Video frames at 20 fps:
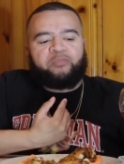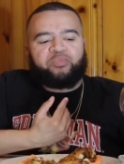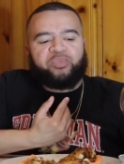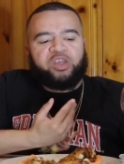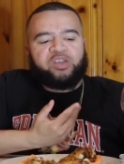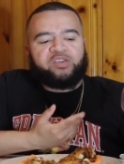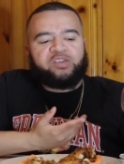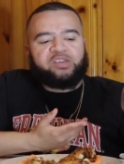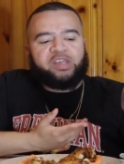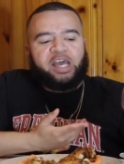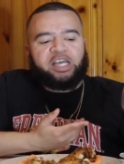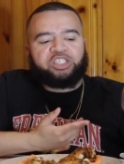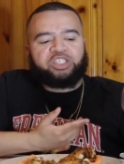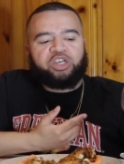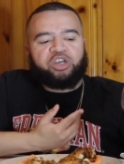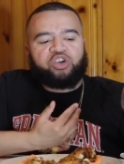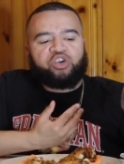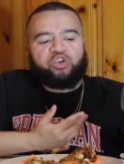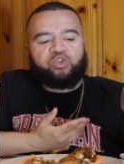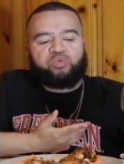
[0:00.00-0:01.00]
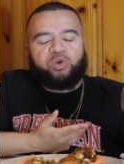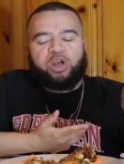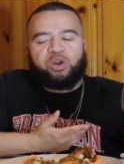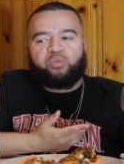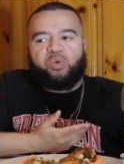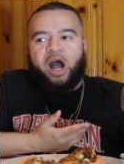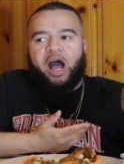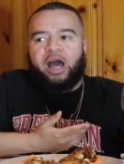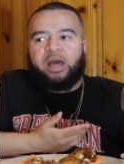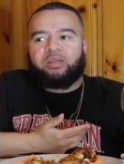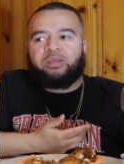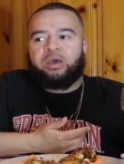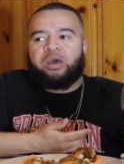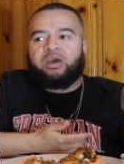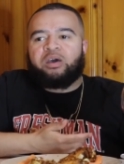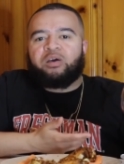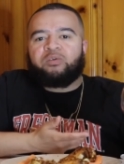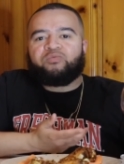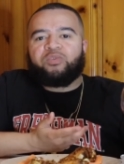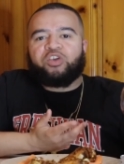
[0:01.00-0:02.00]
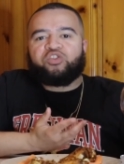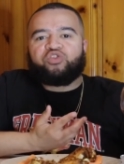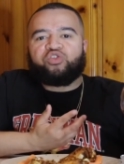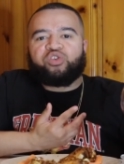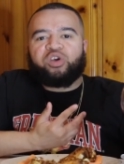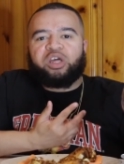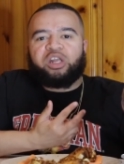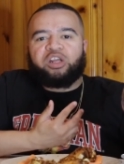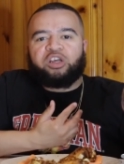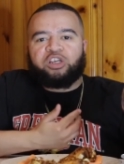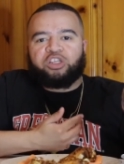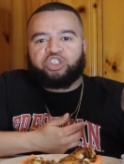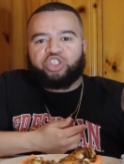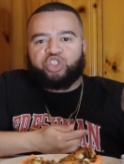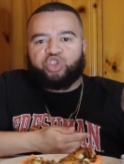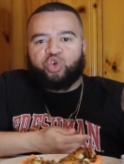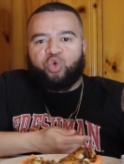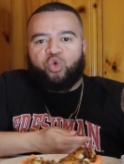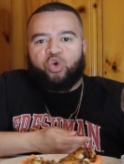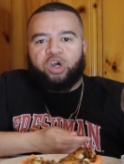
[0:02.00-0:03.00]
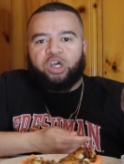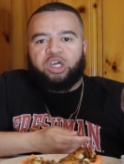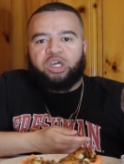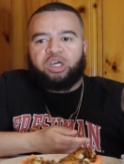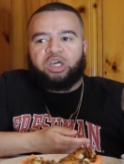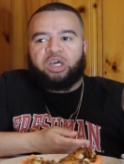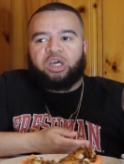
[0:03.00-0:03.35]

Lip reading: This is actually a good red wine that you can enjoy.